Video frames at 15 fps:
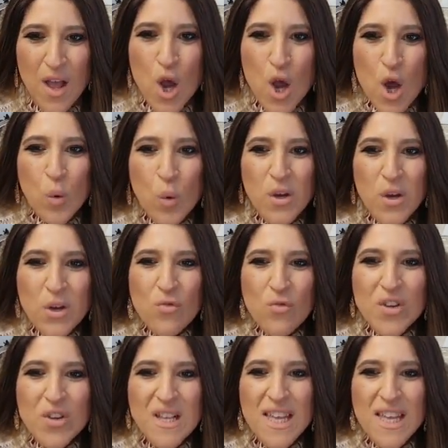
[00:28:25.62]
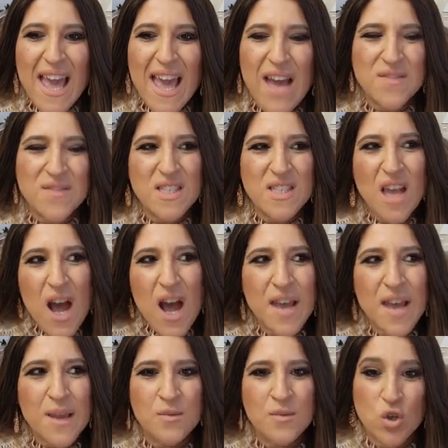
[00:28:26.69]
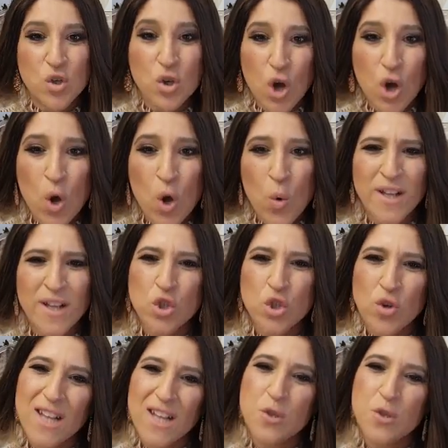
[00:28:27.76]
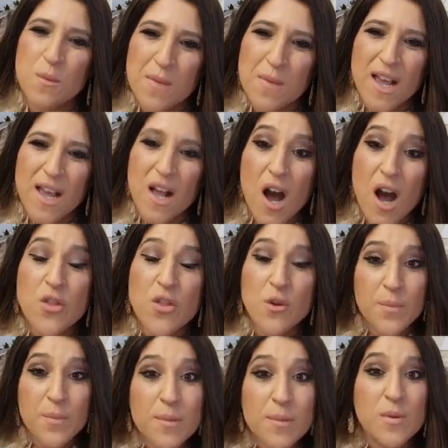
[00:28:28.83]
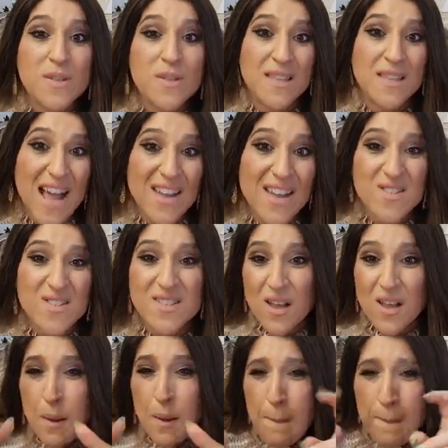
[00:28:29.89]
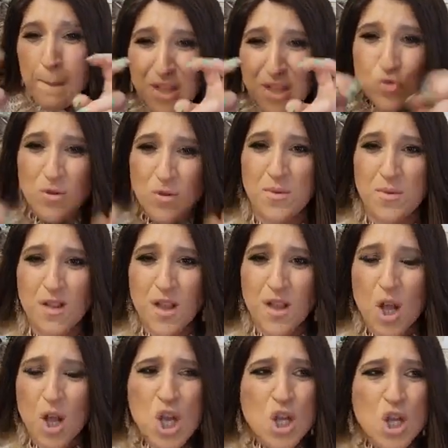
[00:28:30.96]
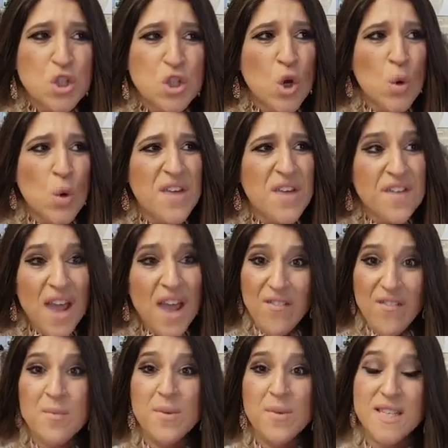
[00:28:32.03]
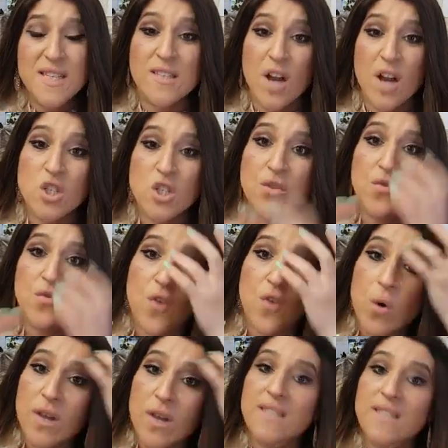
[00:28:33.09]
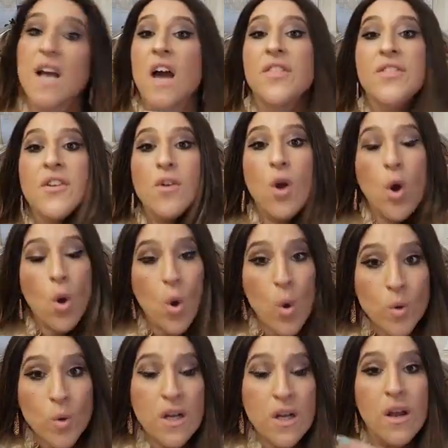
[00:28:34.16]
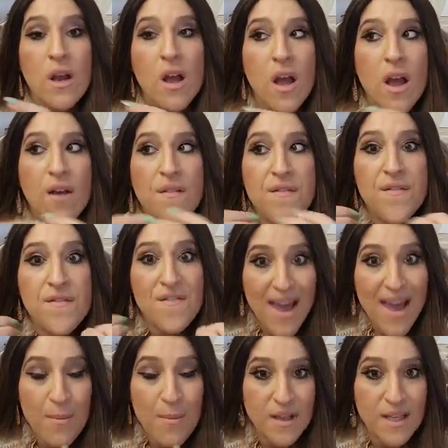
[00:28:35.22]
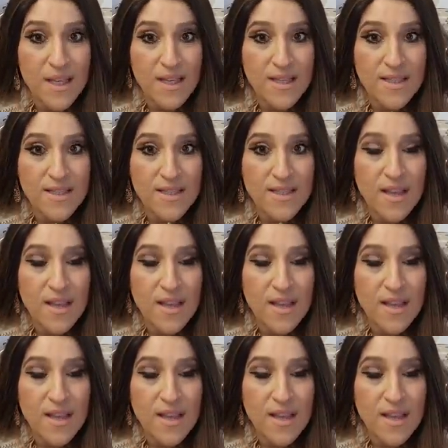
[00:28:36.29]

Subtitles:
We don't really have time to go and try to make other people's lives miserable. So if everybody starts to focus on their own families,